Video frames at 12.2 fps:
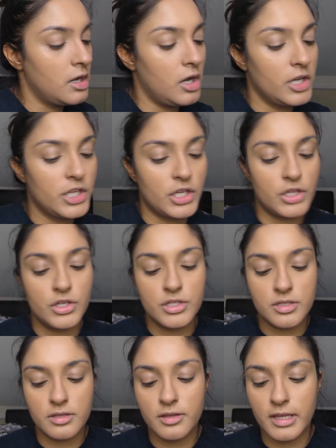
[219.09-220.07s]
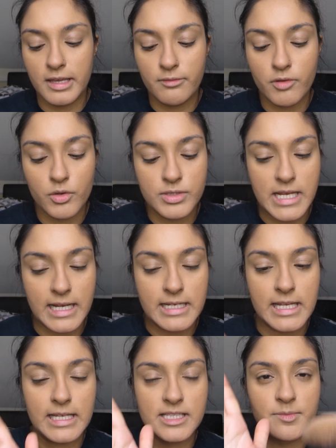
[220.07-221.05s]
I use the Real
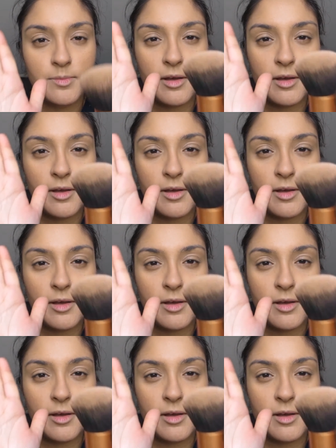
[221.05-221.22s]
Techniques